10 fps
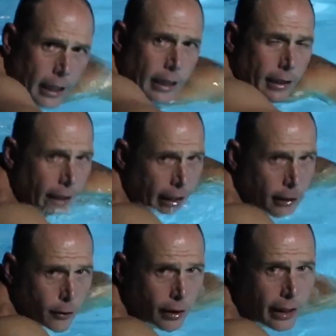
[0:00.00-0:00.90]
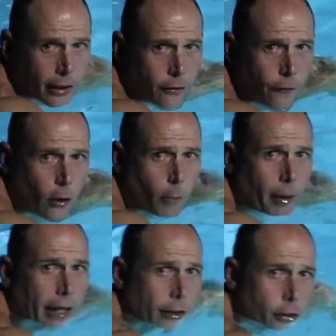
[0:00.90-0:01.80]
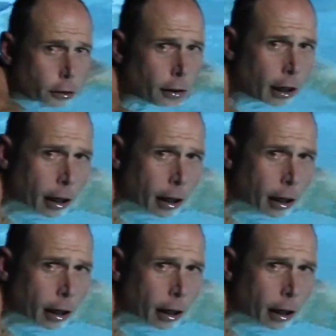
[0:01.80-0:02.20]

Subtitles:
and let your legs float behind you.